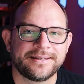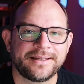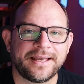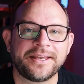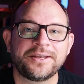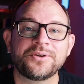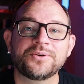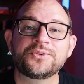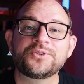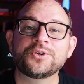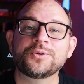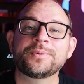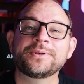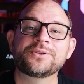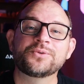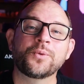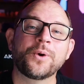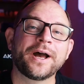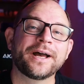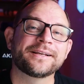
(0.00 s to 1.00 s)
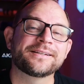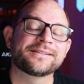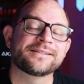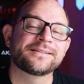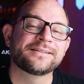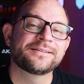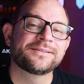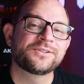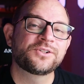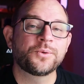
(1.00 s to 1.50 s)
Hey YouTube, it's
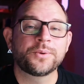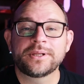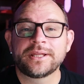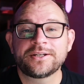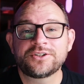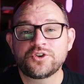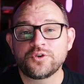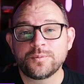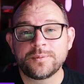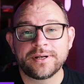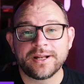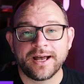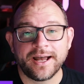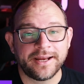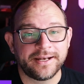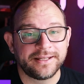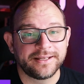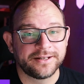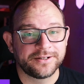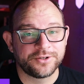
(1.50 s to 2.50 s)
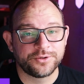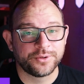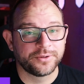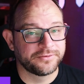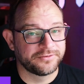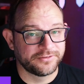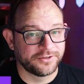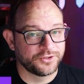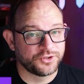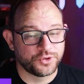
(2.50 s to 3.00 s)
Wes. So unless you've been hiding under a
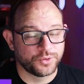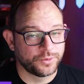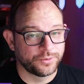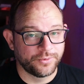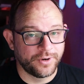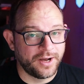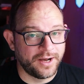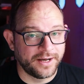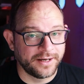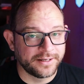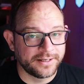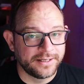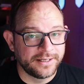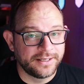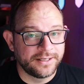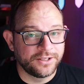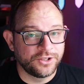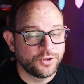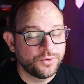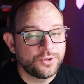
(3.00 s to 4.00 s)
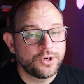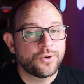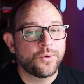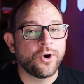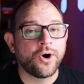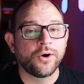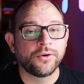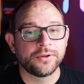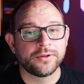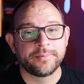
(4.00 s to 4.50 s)
virtual rock, you know
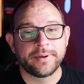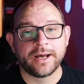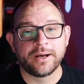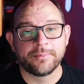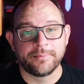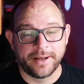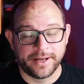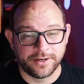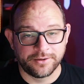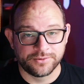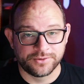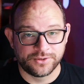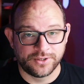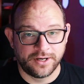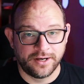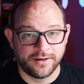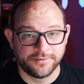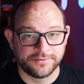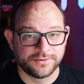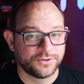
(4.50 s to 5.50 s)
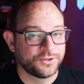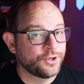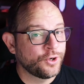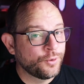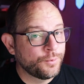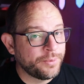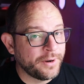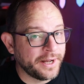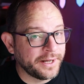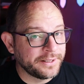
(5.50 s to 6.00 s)
all about Microsoft,
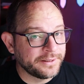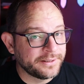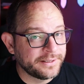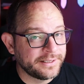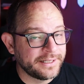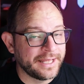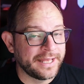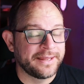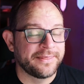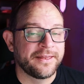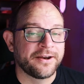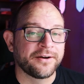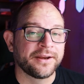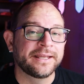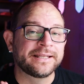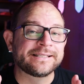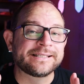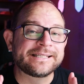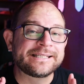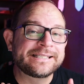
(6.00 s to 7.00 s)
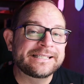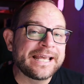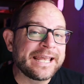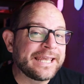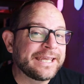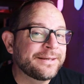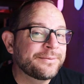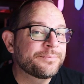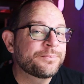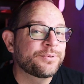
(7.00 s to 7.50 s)
Copilot, and their
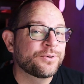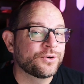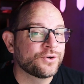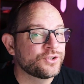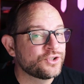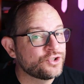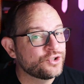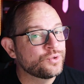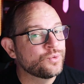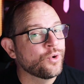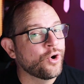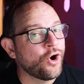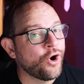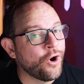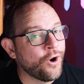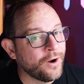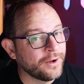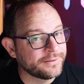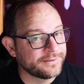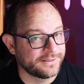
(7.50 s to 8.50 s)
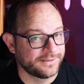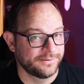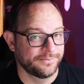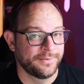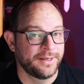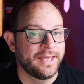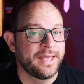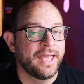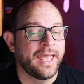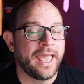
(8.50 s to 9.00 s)
insane push to awesome
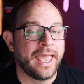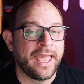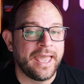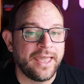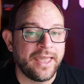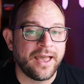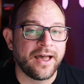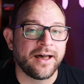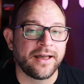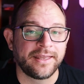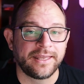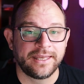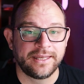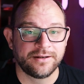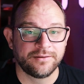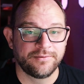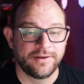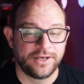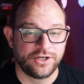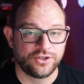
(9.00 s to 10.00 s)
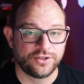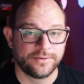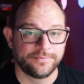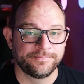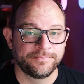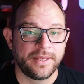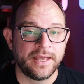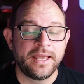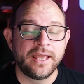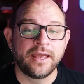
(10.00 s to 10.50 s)
AI innovation.
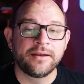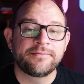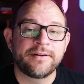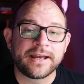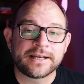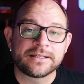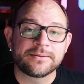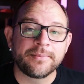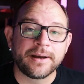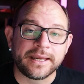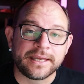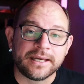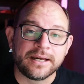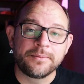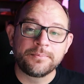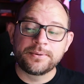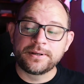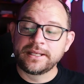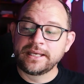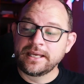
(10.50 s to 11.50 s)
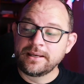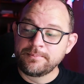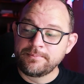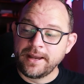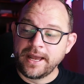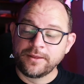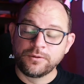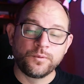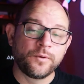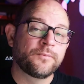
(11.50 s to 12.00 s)
In fact, at my company,
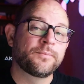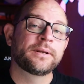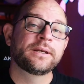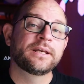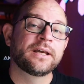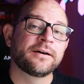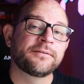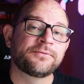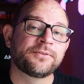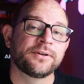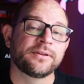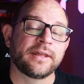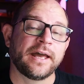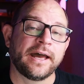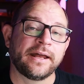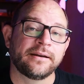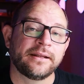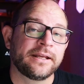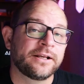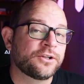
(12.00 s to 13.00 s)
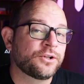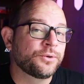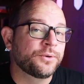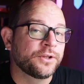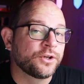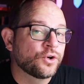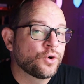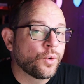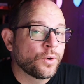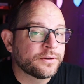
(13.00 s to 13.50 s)
Empath, we've been covering that,
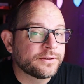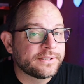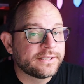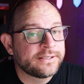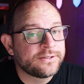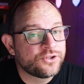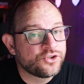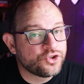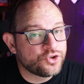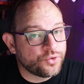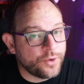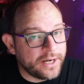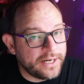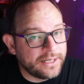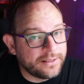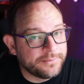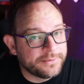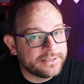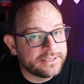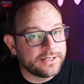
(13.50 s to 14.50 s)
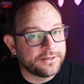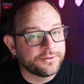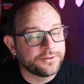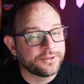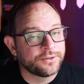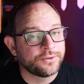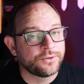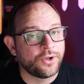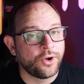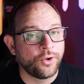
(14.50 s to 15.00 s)
including courses, training
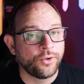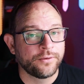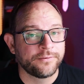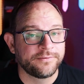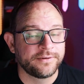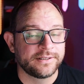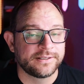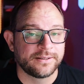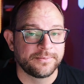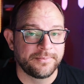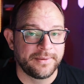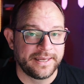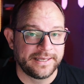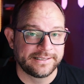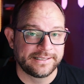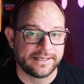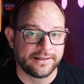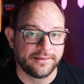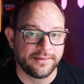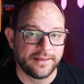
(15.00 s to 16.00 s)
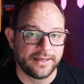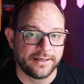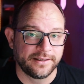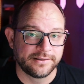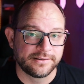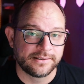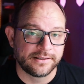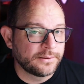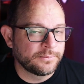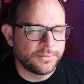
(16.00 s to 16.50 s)
material, all of these amazing
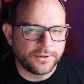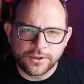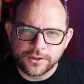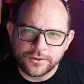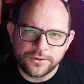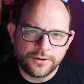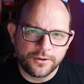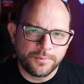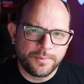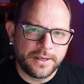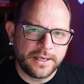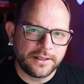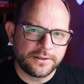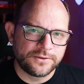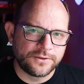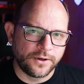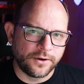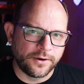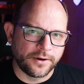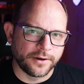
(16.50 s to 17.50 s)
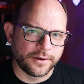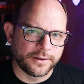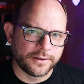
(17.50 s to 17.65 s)
things. But could there be a dark,